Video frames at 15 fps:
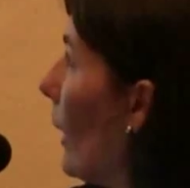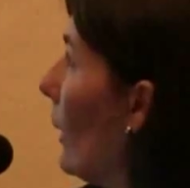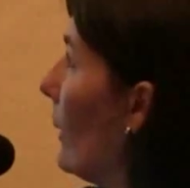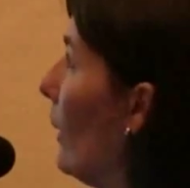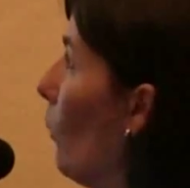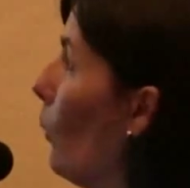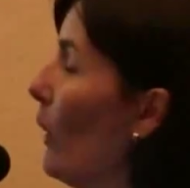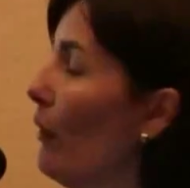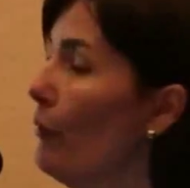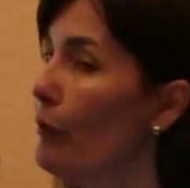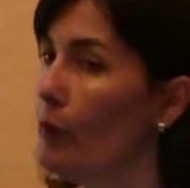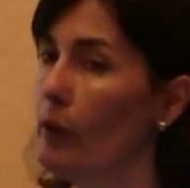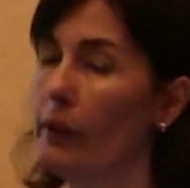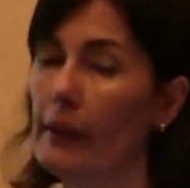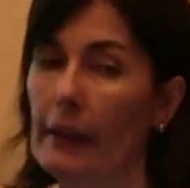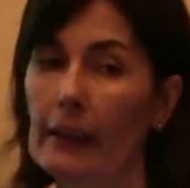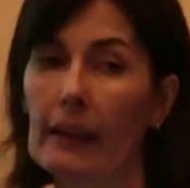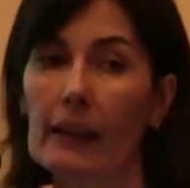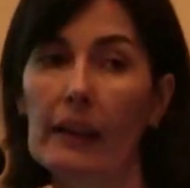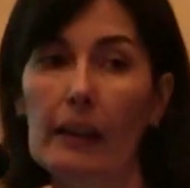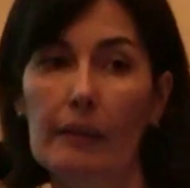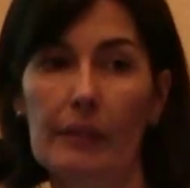wavefront that
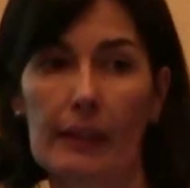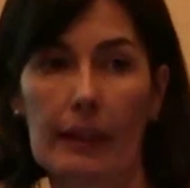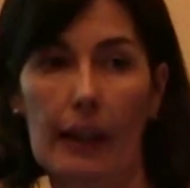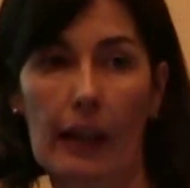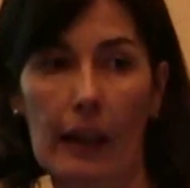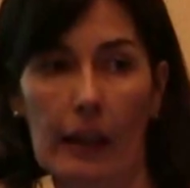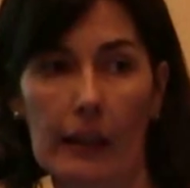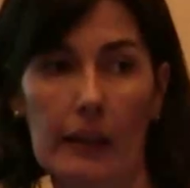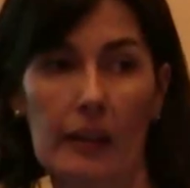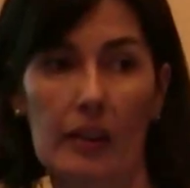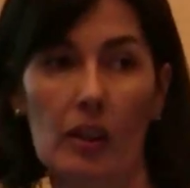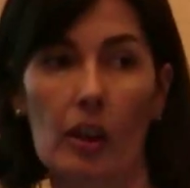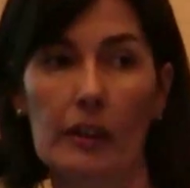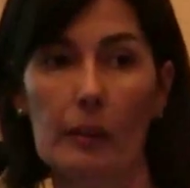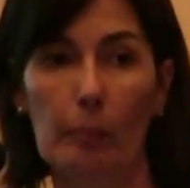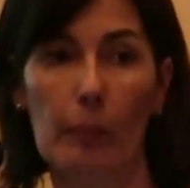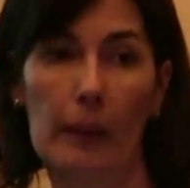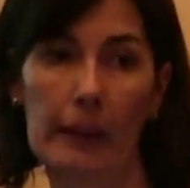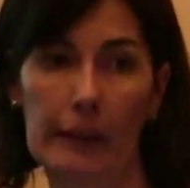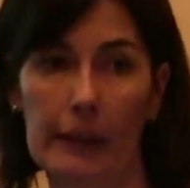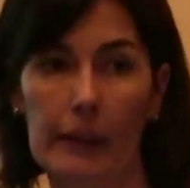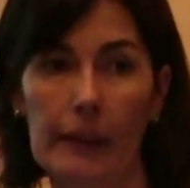leaves the eye is not
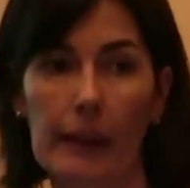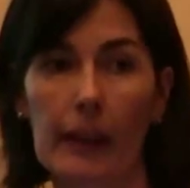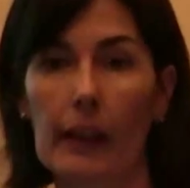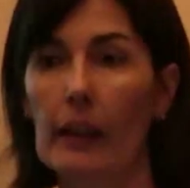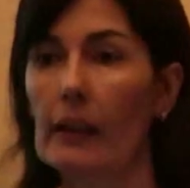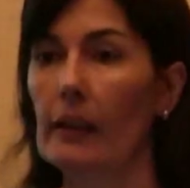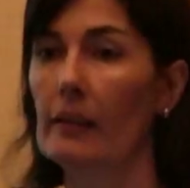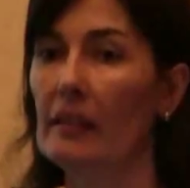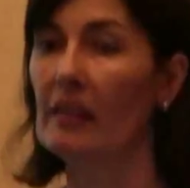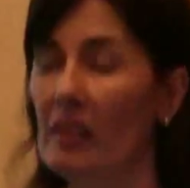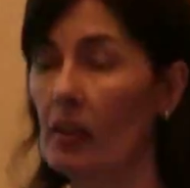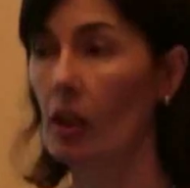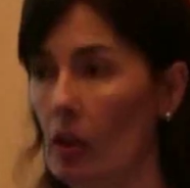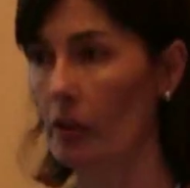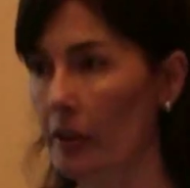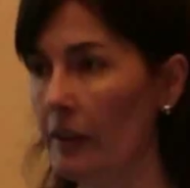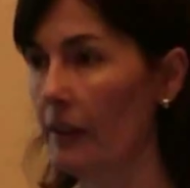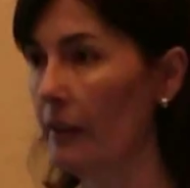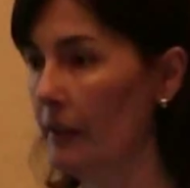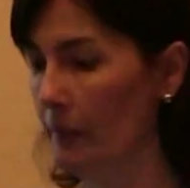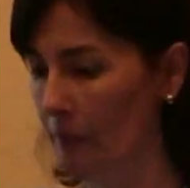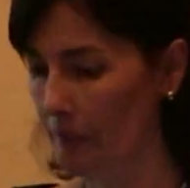planar, is distorted.
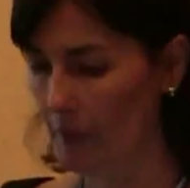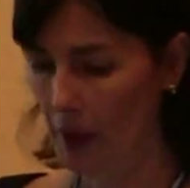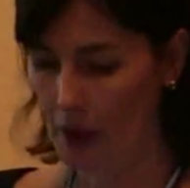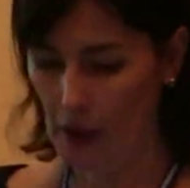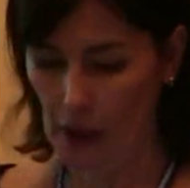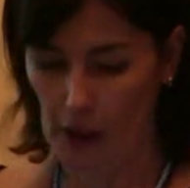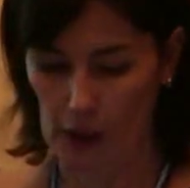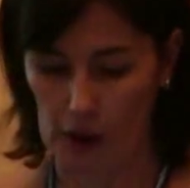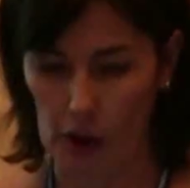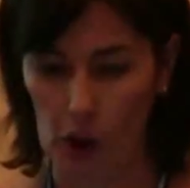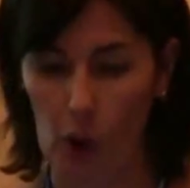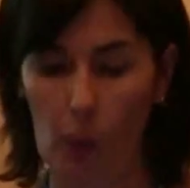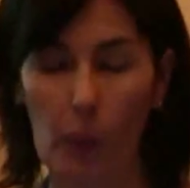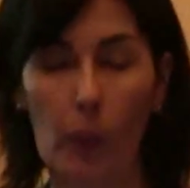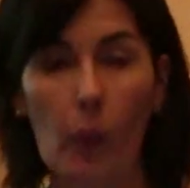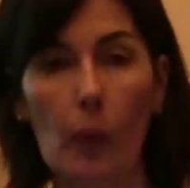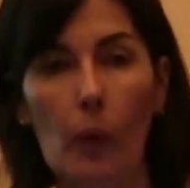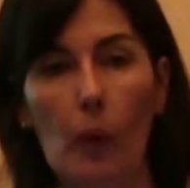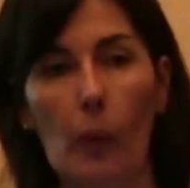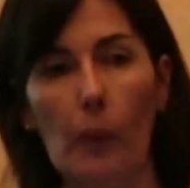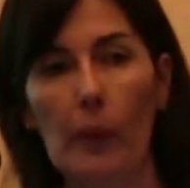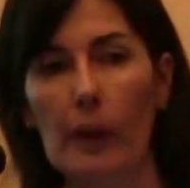So
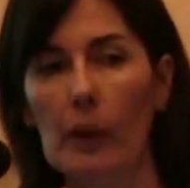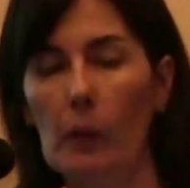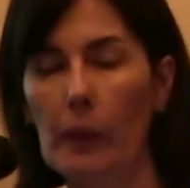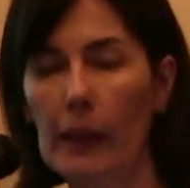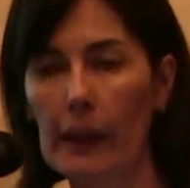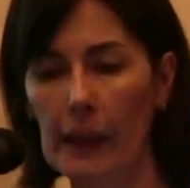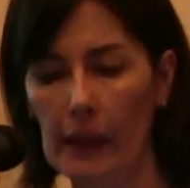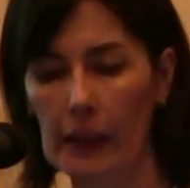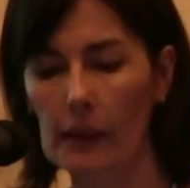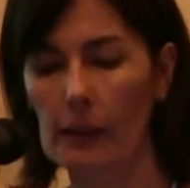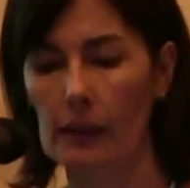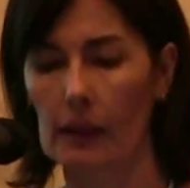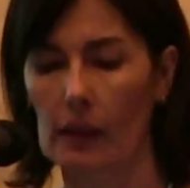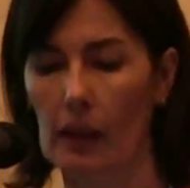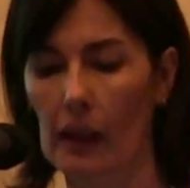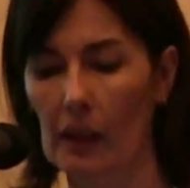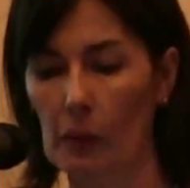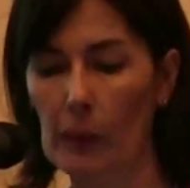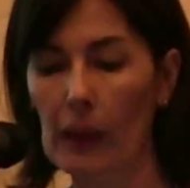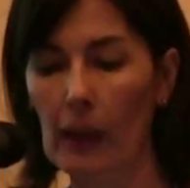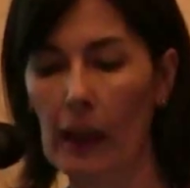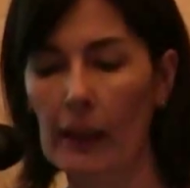we need, and
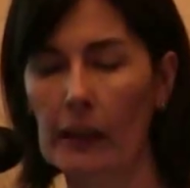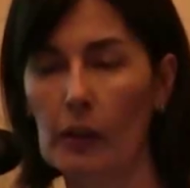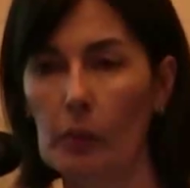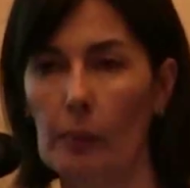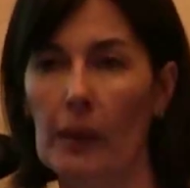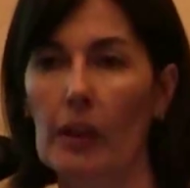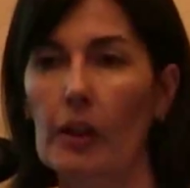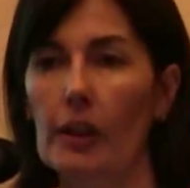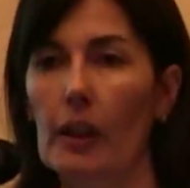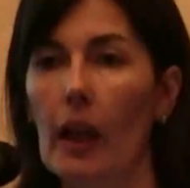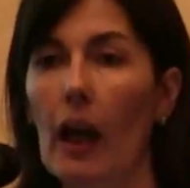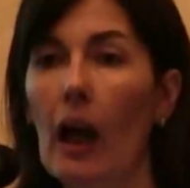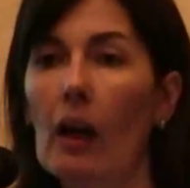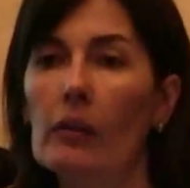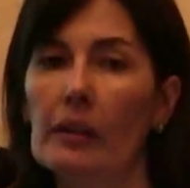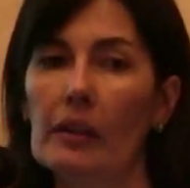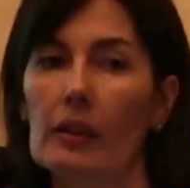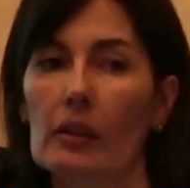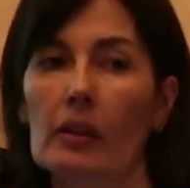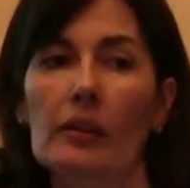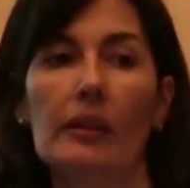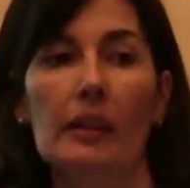we like to measure how
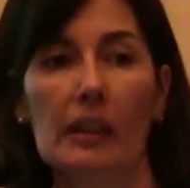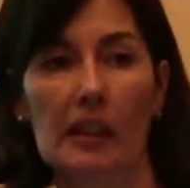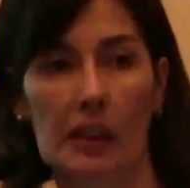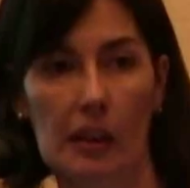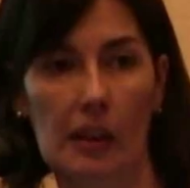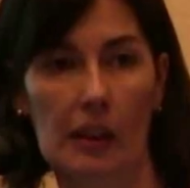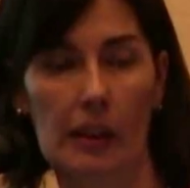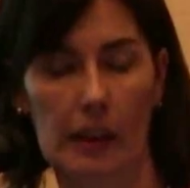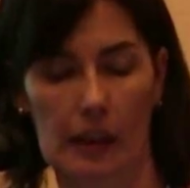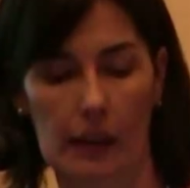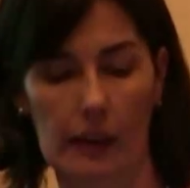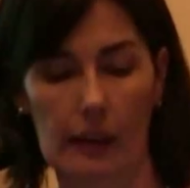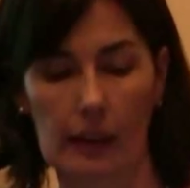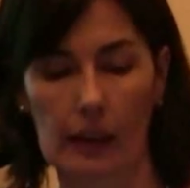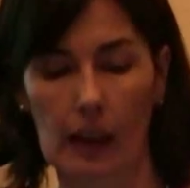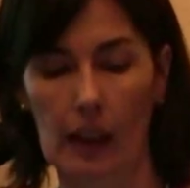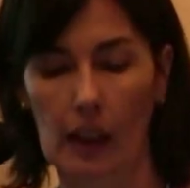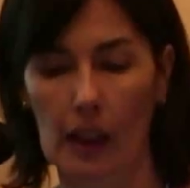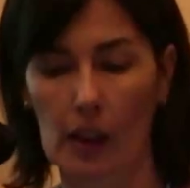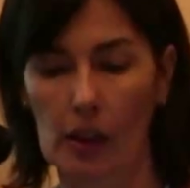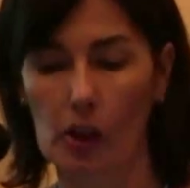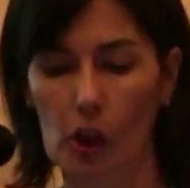distorted this is.
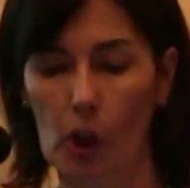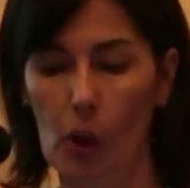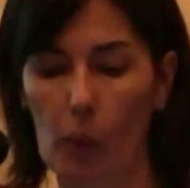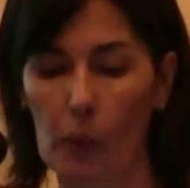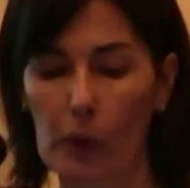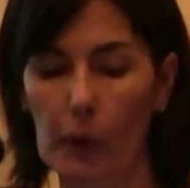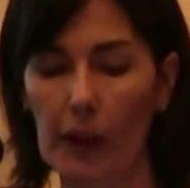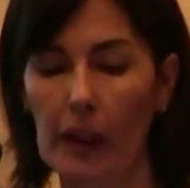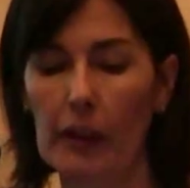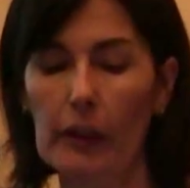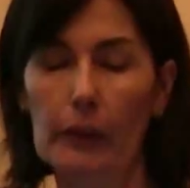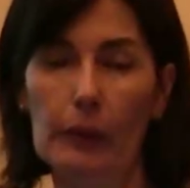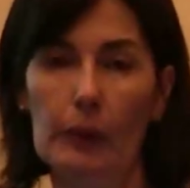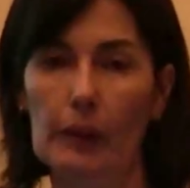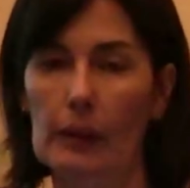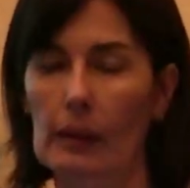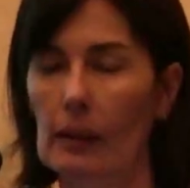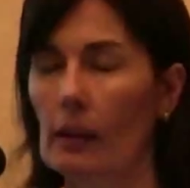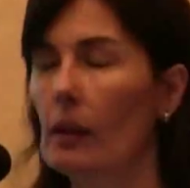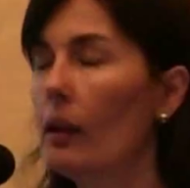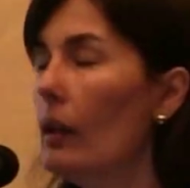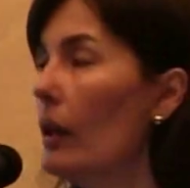So you can
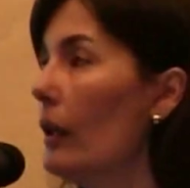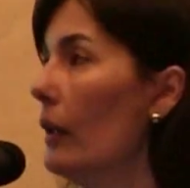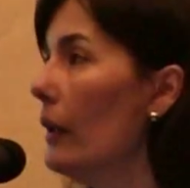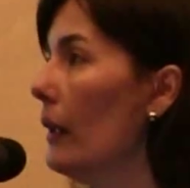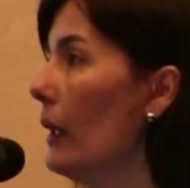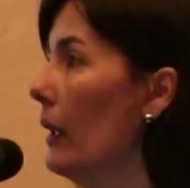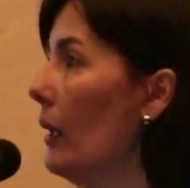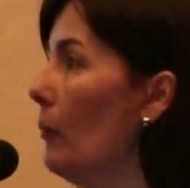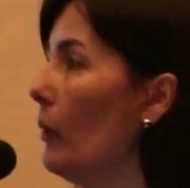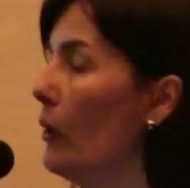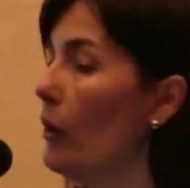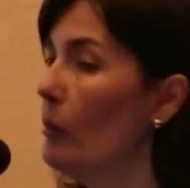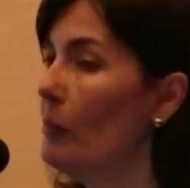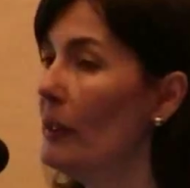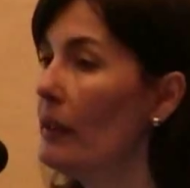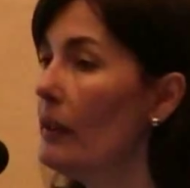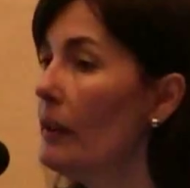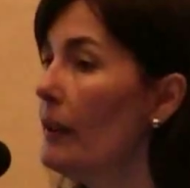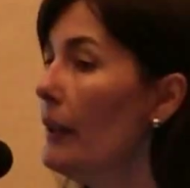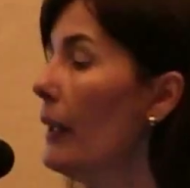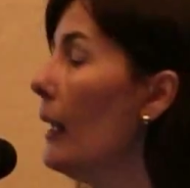use an aberrometer.